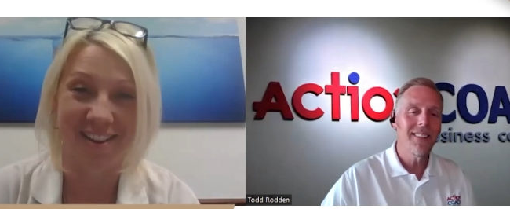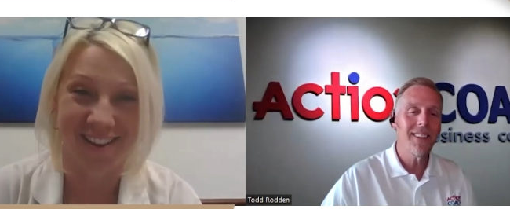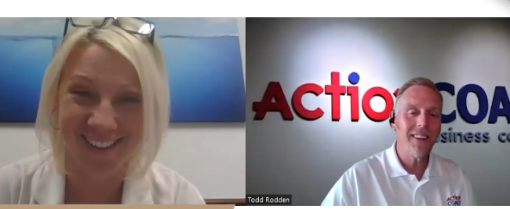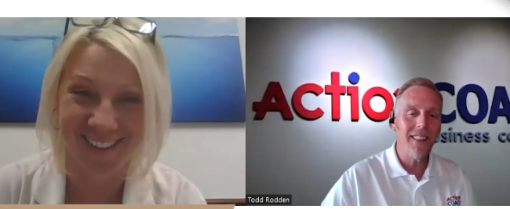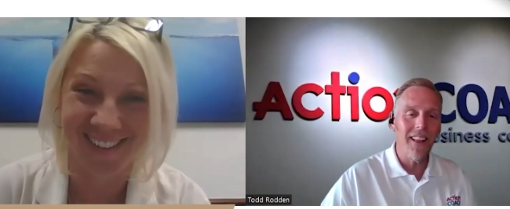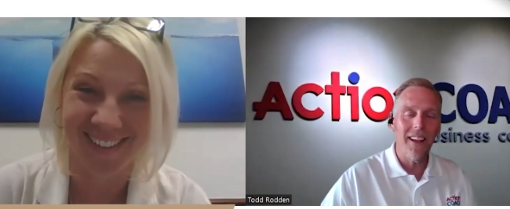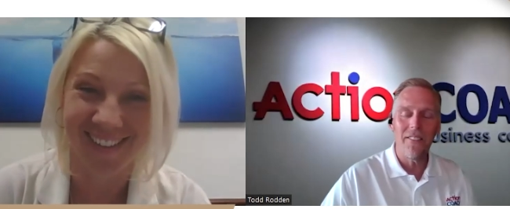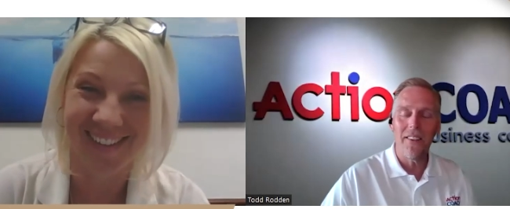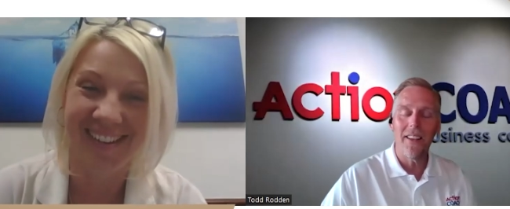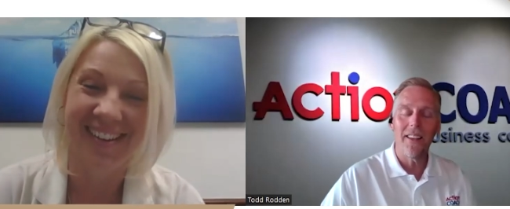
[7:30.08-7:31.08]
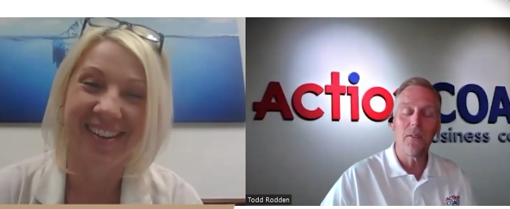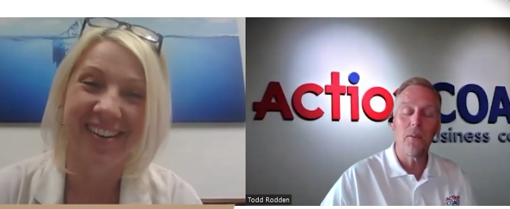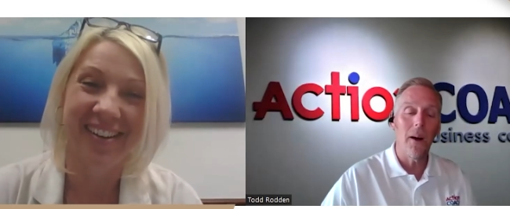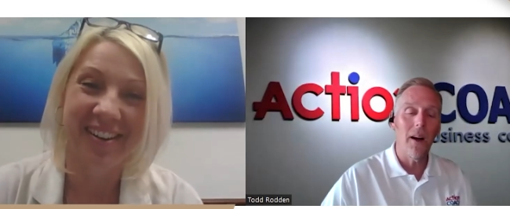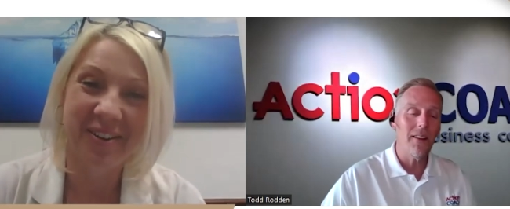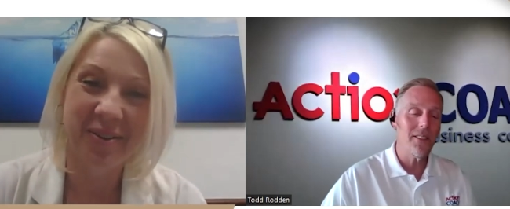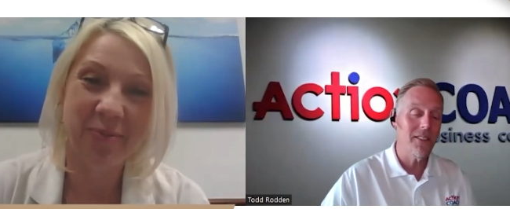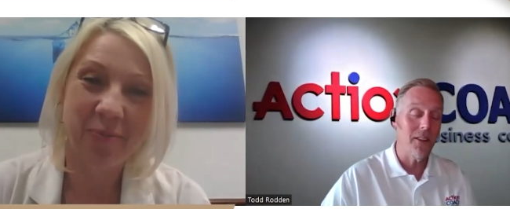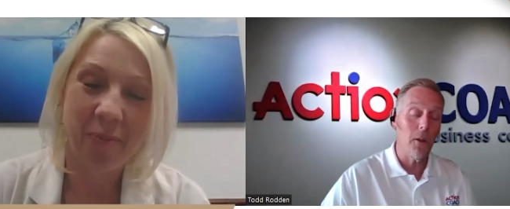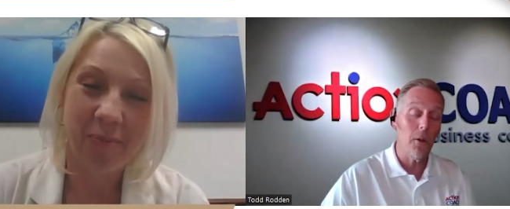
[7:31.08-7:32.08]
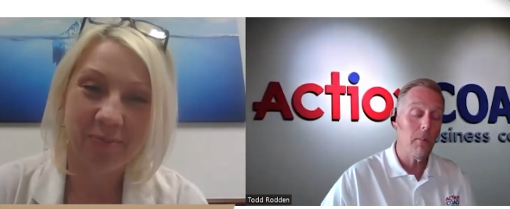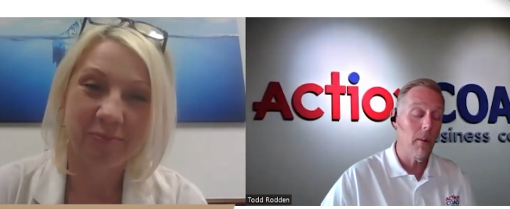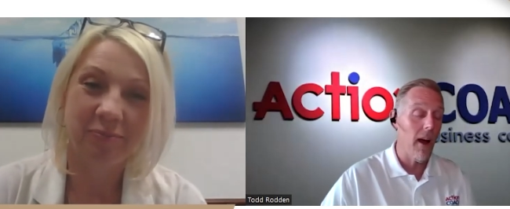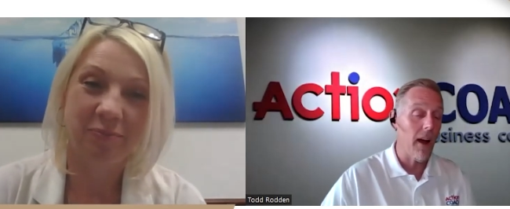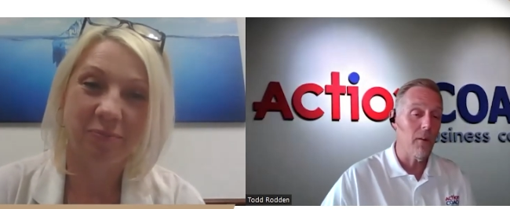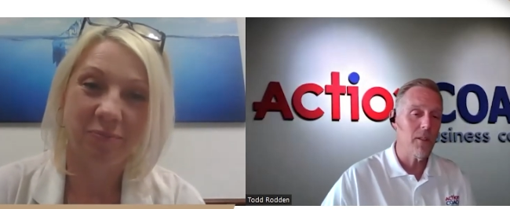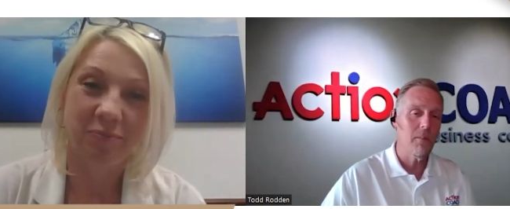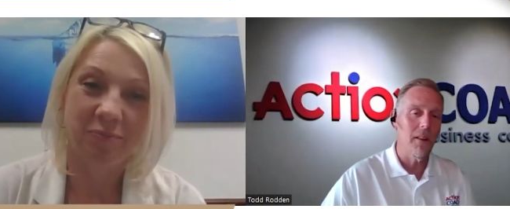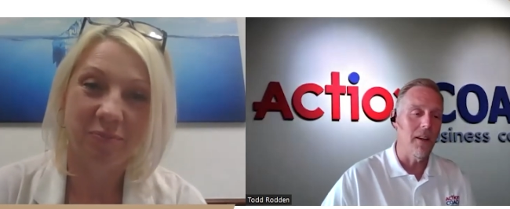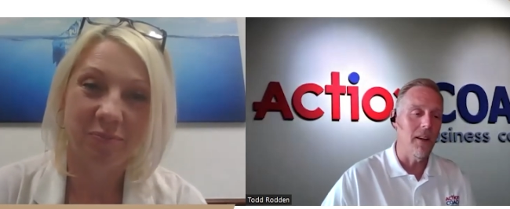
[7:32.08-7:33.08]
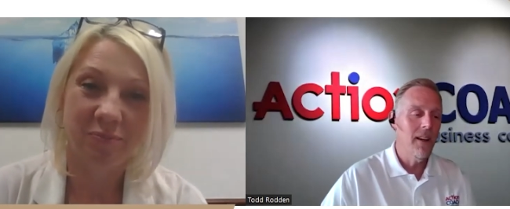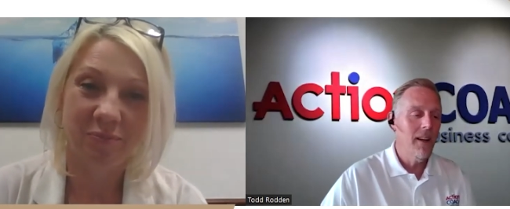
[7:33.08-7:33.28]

Speaker 1: yes. to climb as well. So as you look back, what's been the